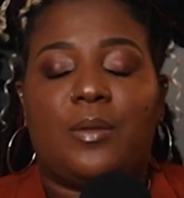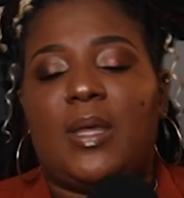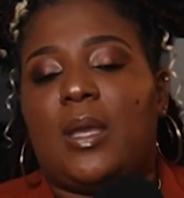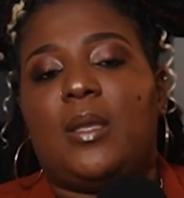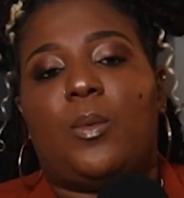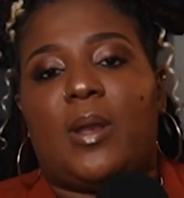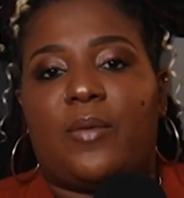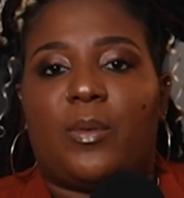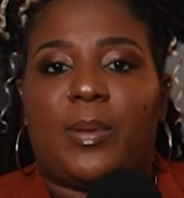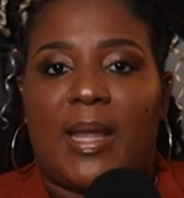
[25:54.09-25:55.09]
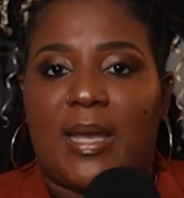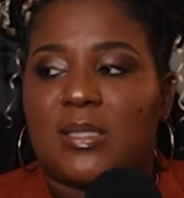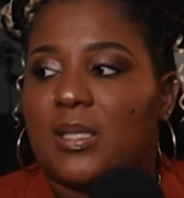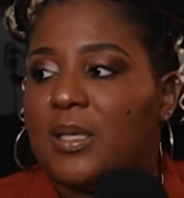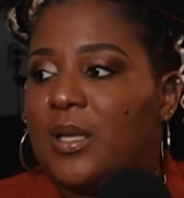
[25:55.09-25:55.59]
think anyone ever plans
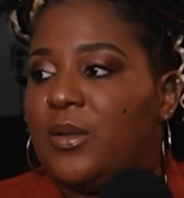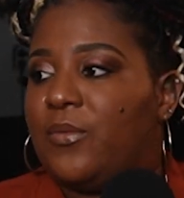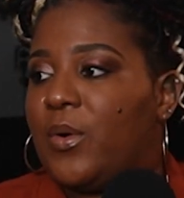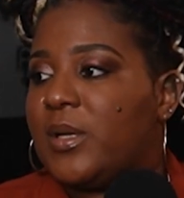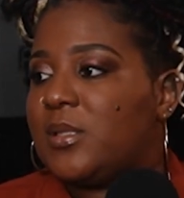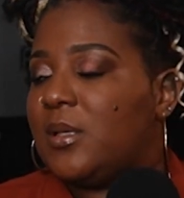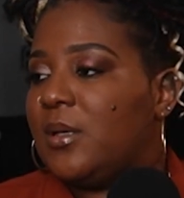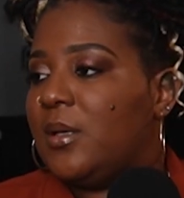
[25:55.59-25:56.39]
to get divorced.